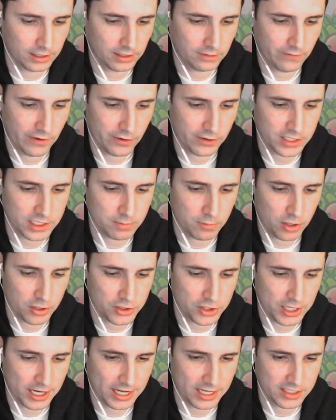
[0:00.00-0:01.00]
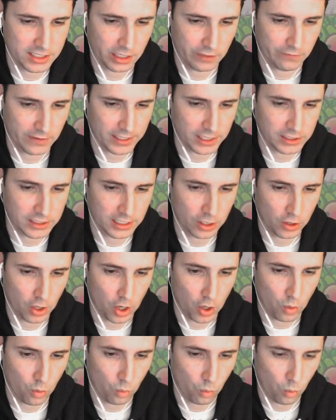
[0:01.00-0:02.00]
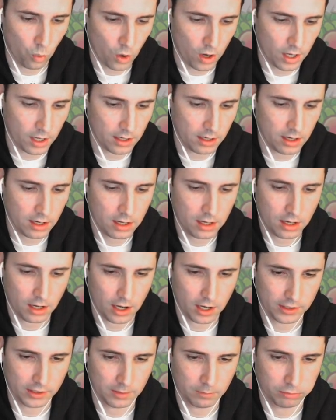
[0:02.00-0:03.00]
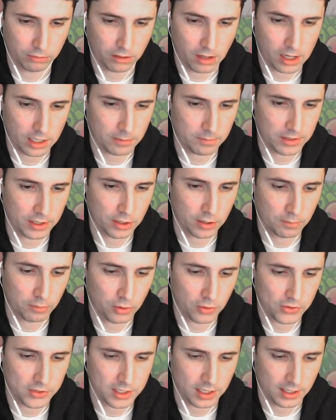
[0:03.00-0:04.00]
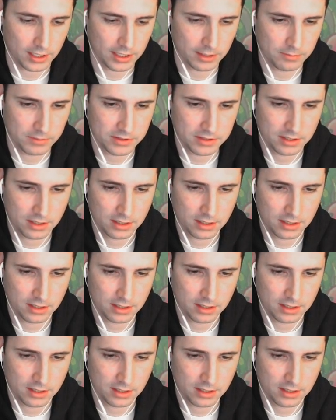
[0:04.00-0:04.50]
Very small chance if I did a 1 on the block meter both times.